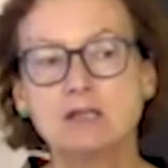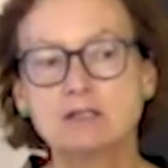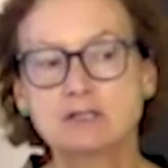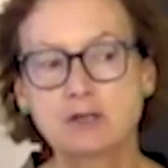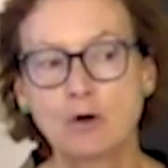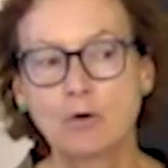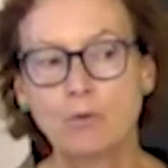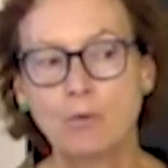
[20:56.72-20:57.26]

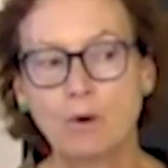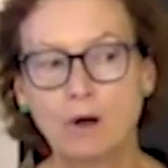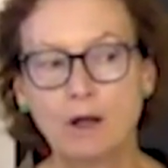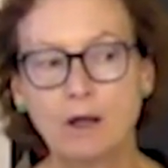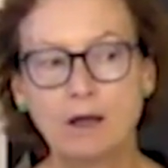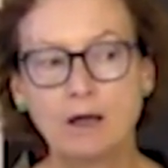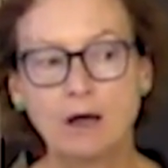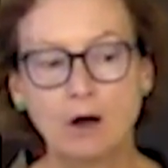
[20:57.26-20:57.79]
So
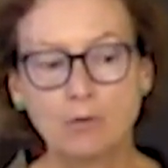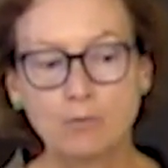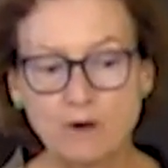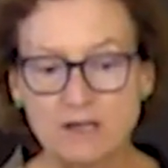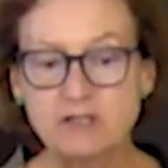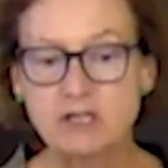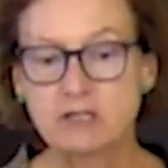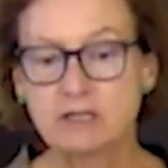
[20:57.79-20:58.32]

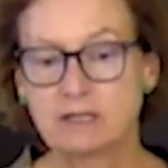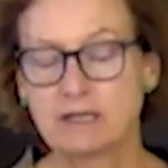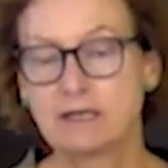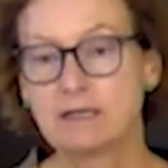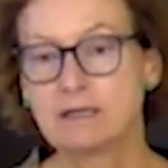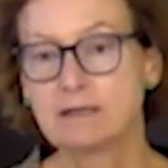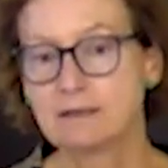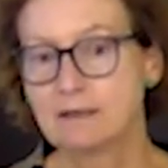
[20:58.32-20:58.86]

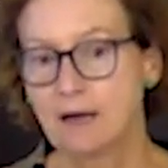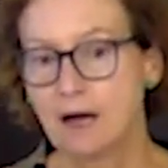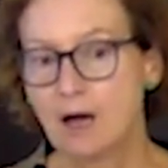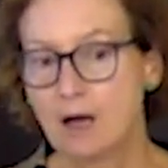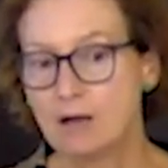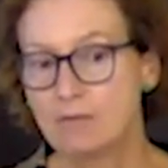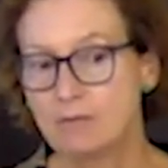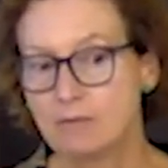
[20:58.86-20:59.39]
originally,
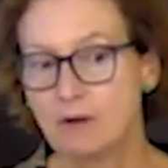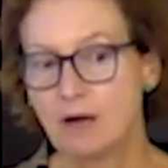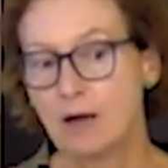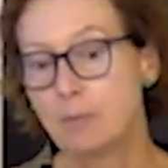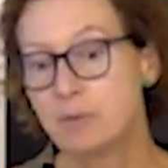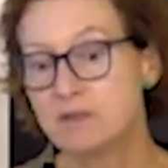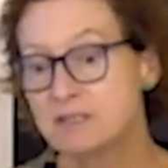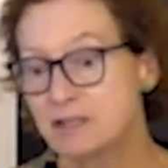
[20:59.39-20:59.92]

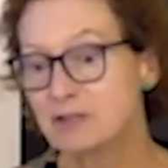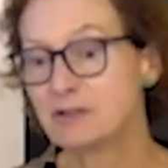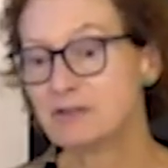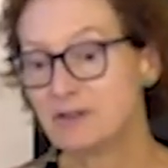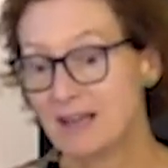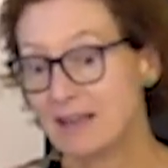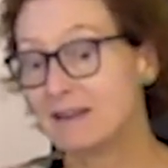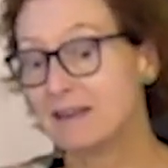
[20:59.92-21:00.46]
up
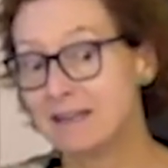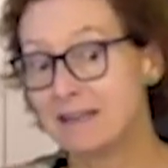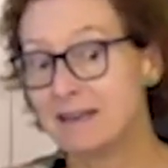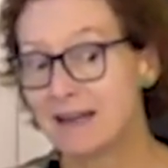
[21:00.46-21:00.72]
until in